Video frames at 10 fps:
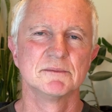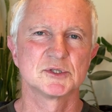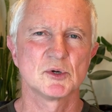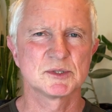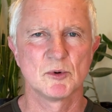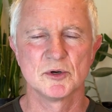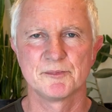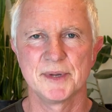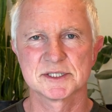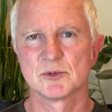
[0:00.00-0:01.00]
It's always
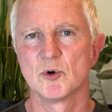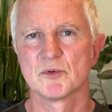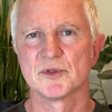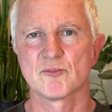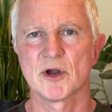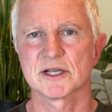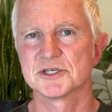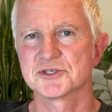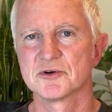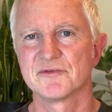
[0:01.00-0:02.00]
best to work with a
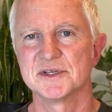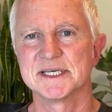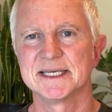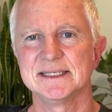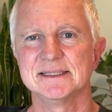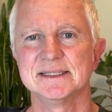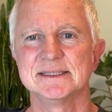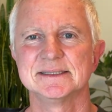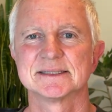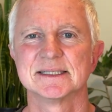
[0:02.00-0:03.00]
practitioner if you're taking
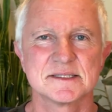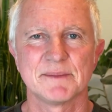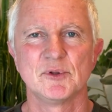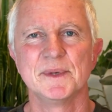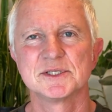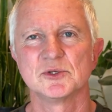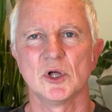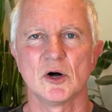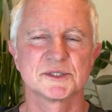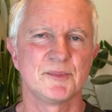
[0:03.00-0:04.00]
these. Supplemental
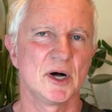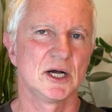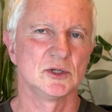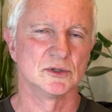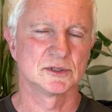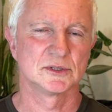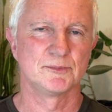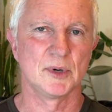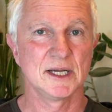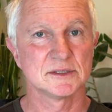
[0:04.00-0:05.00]
ox bile or
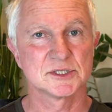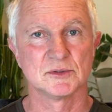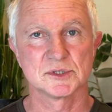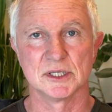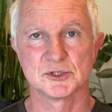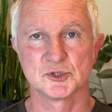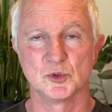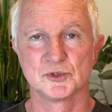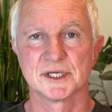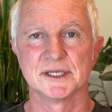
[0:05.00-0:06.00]
bile salts like
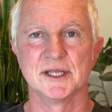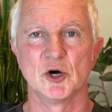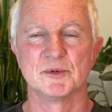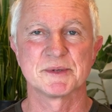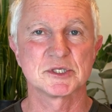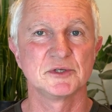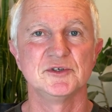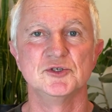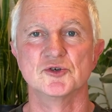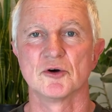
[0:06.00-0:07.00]
tudka can help, especially if
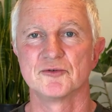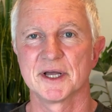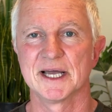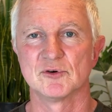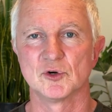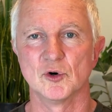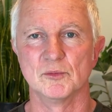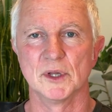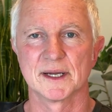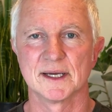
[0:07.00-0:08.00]
you don't have a
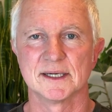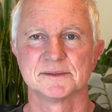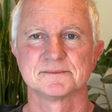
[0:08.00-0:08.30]
gallbladder.